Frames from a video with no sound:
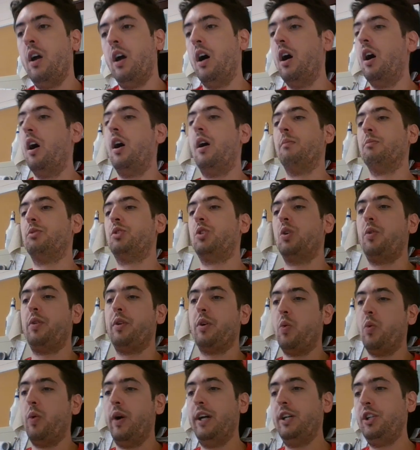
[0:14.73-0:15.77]
So
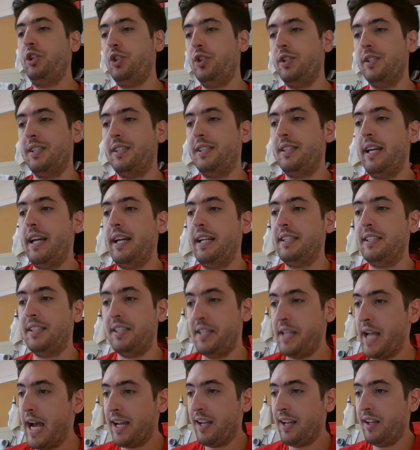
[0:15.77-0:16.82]
the question states,
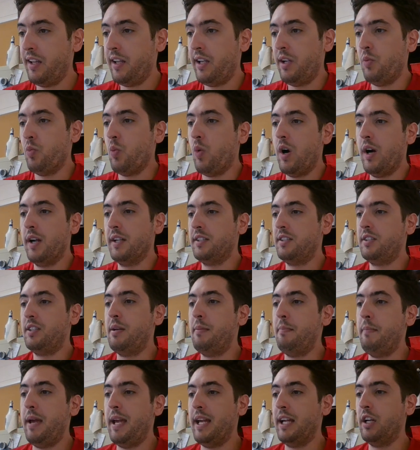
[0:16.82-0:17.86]
Natalie wants to
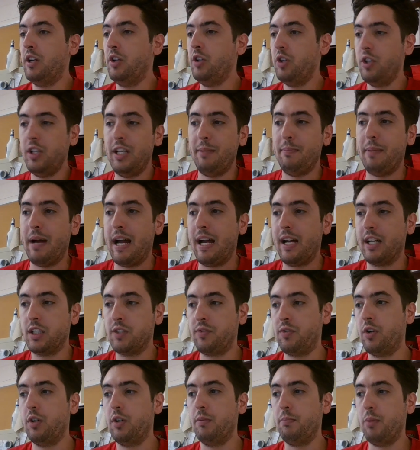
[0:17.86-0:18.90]
make goodie bags
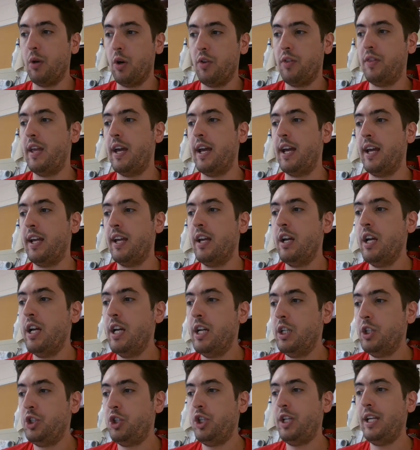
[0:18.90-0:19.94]
for her birthday.
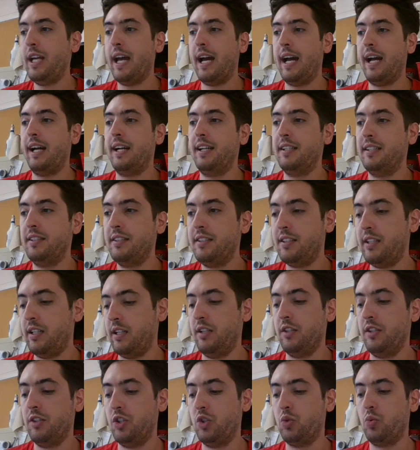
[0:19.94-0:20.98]
She has,
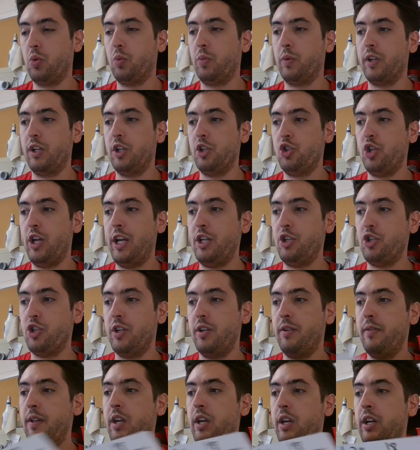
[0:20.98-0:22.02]
and this is where we're going to change
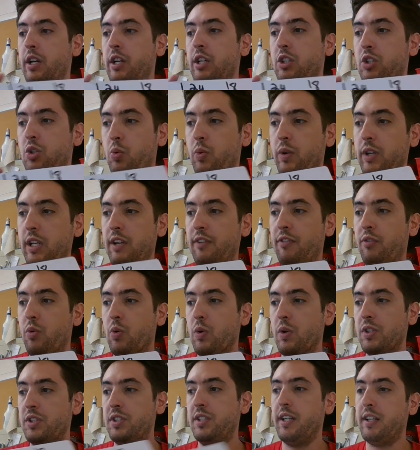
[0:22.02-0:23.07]
it,
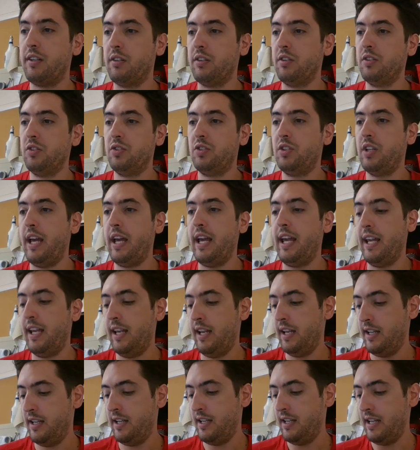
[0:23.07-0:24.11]
24 stickers
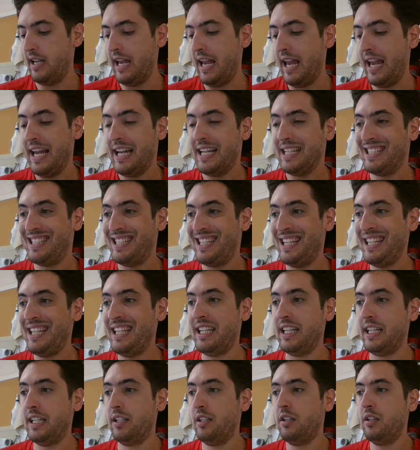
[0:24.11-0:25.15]
and
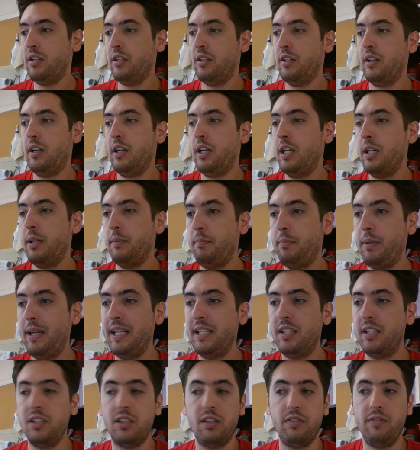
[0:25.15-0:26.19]
18
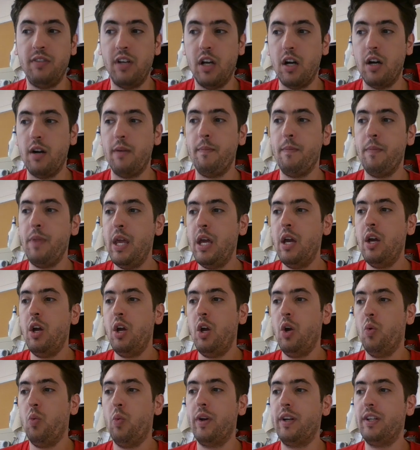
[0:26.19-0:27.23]
pieces of gum.
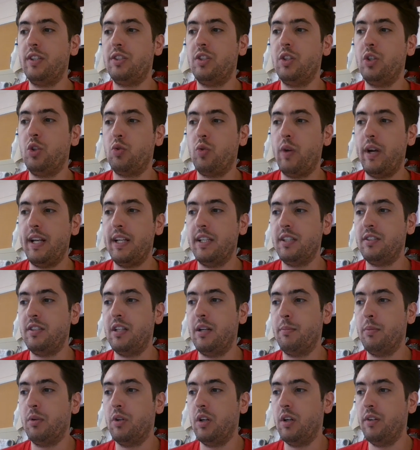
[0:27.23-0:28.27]
What is the greatest
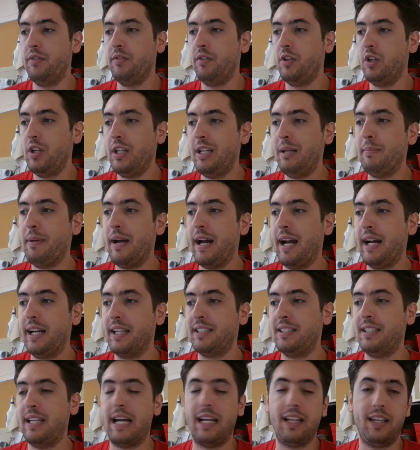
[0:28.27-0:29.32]
number of goodie
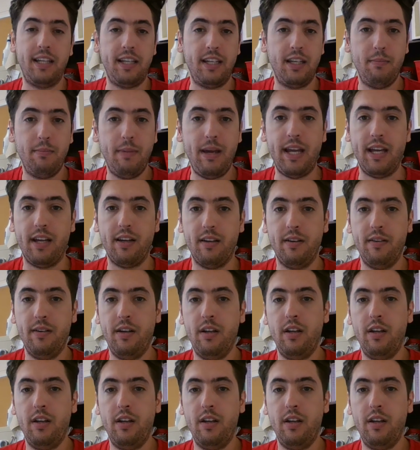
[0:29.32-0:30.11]
bags Natalie can make?